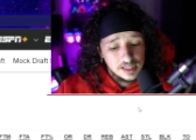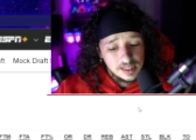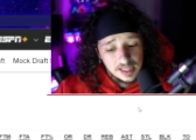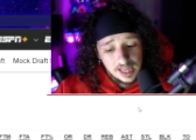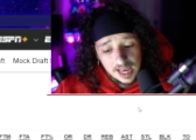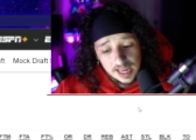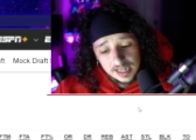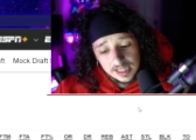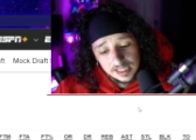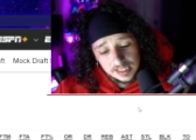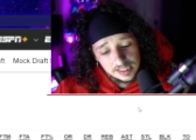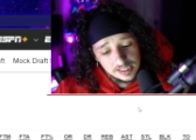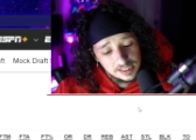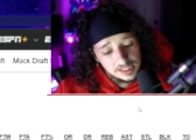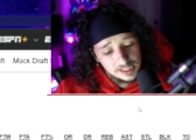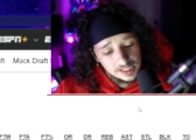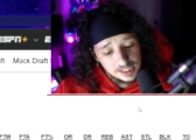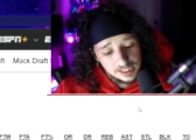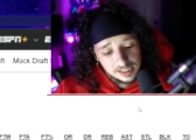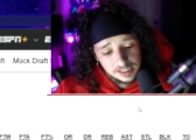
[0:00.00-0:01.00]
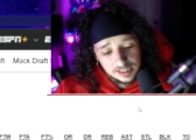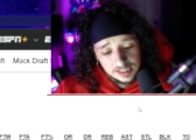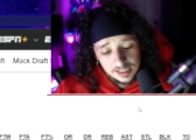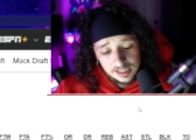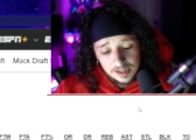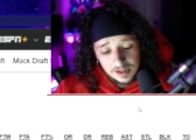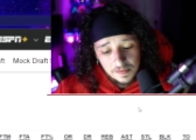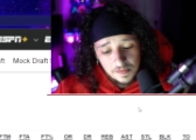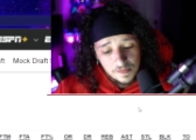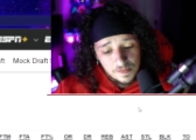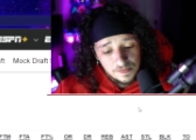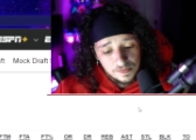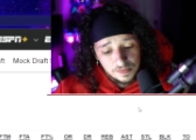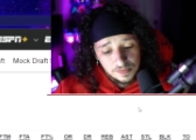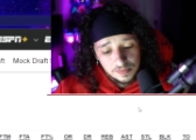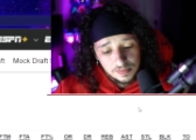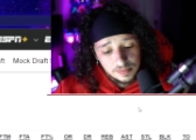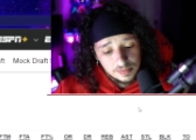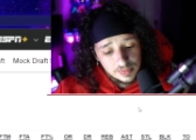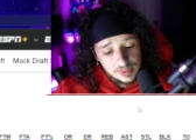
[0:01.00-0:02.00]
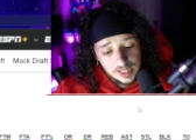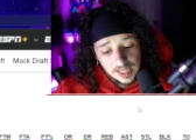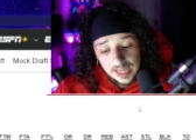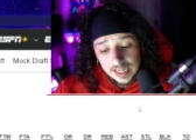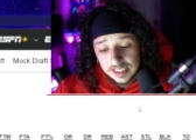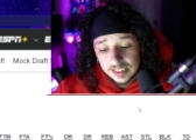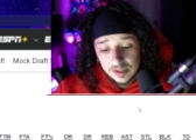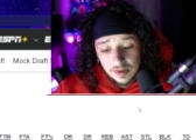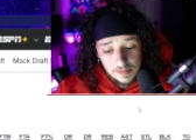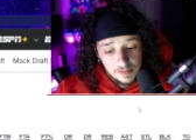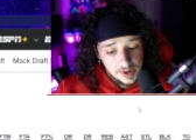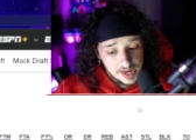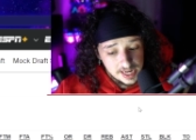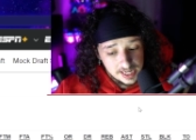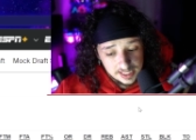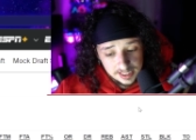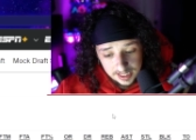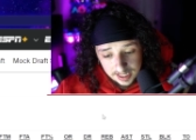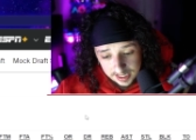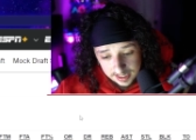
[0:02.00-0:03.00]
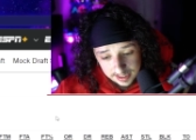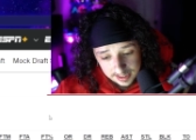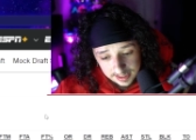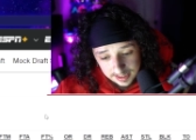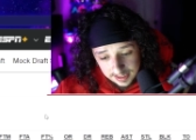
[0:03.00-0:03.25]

That is amazing.